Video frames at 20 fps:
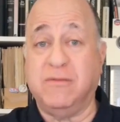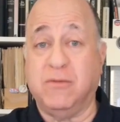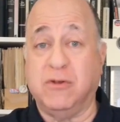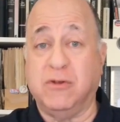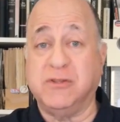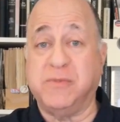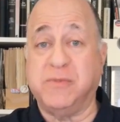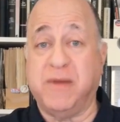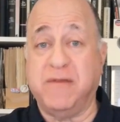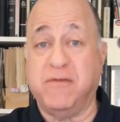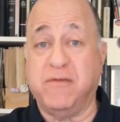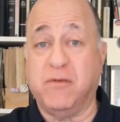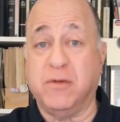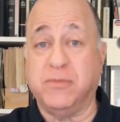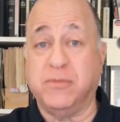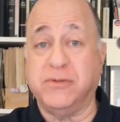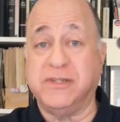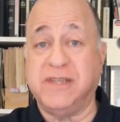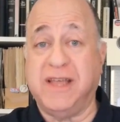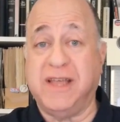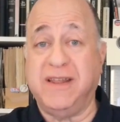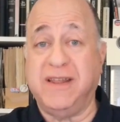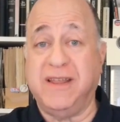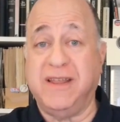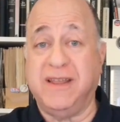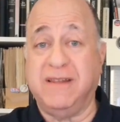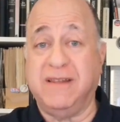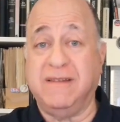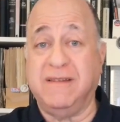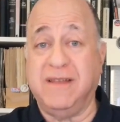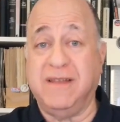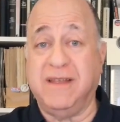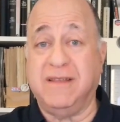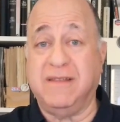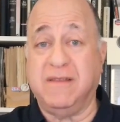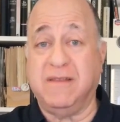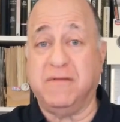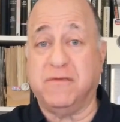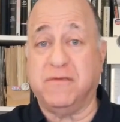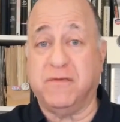rose by 4%
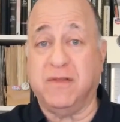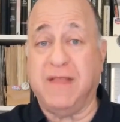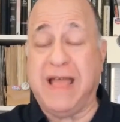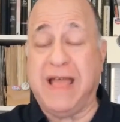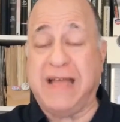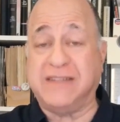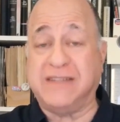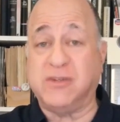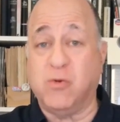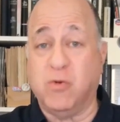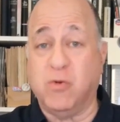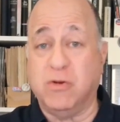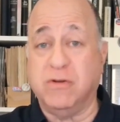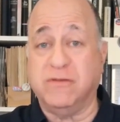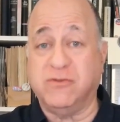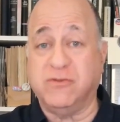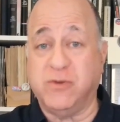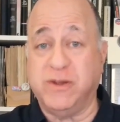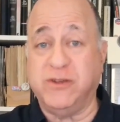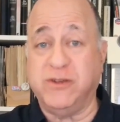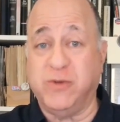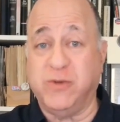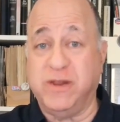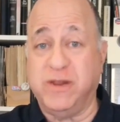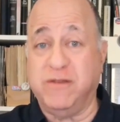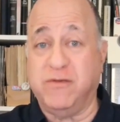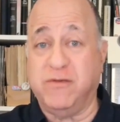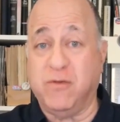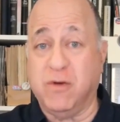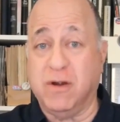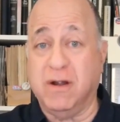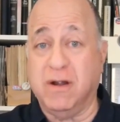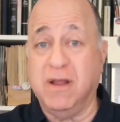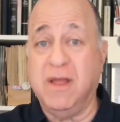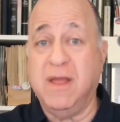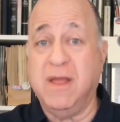in the last quarter of 2024.